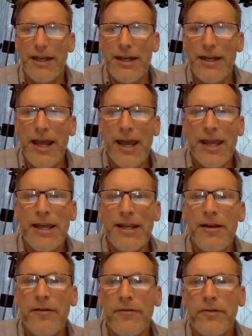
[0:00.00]

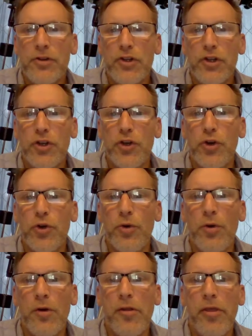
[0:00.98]
negative
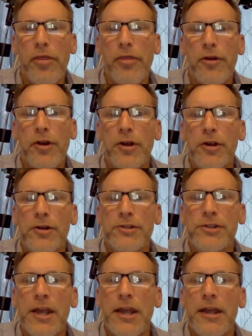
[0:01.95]
2/3,